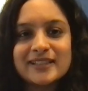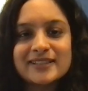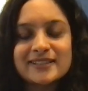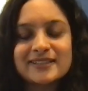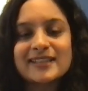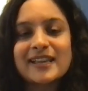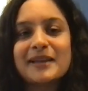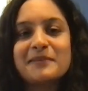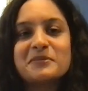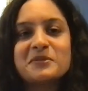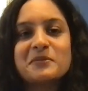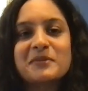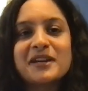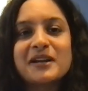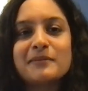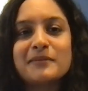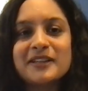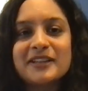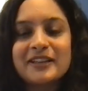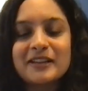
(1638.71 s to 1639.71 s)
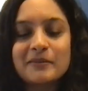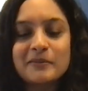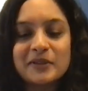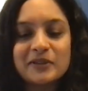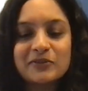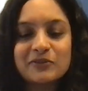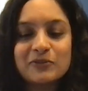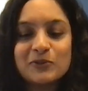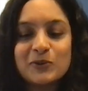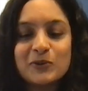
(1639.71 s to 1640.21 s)
It's time to become a little
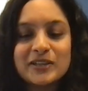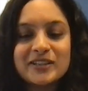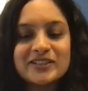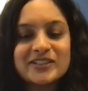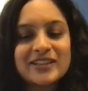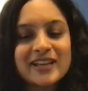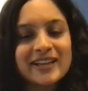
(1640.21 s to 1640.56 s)
bit foolish.